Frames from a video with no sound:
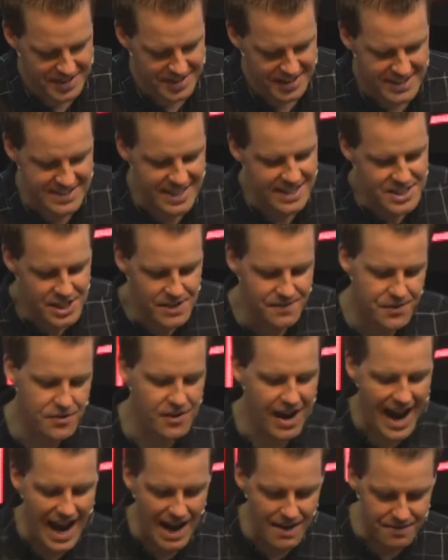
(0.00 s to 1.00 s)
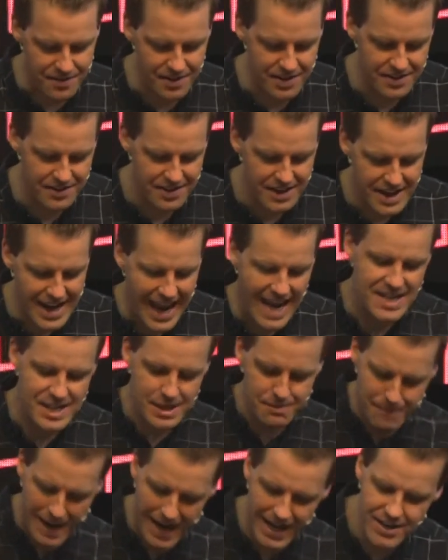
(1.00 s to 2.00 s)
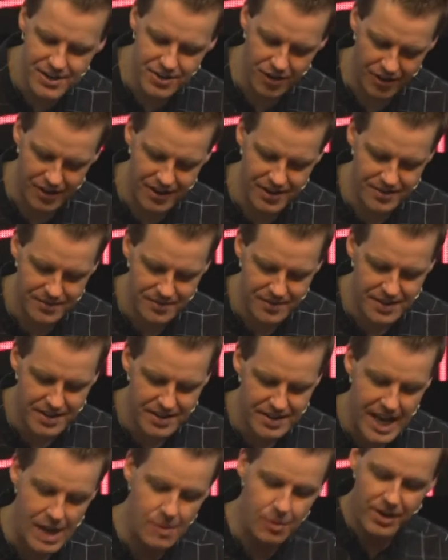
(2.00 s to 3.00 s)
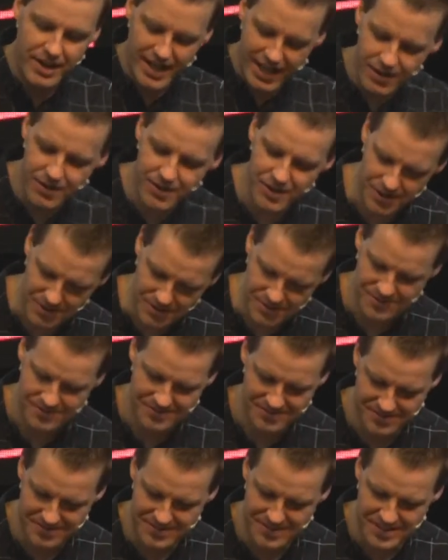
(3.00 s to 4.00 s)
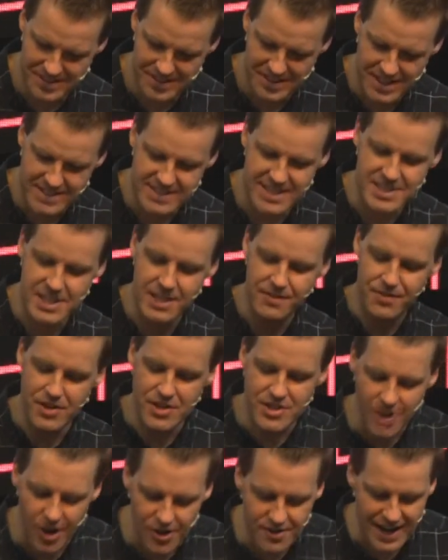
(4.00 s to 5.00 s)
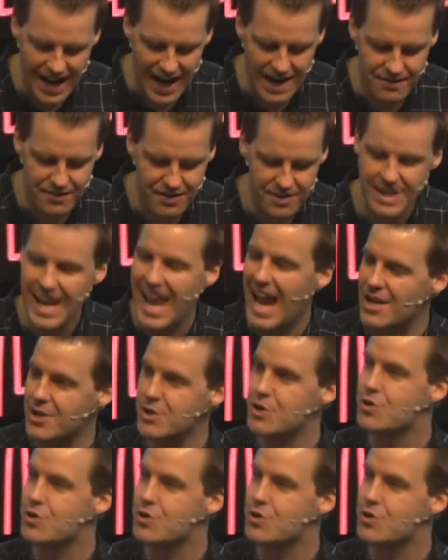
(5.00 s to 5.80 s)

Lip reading: He says, if you have it and depend on it, it will kill you. He says, if you don't have it and you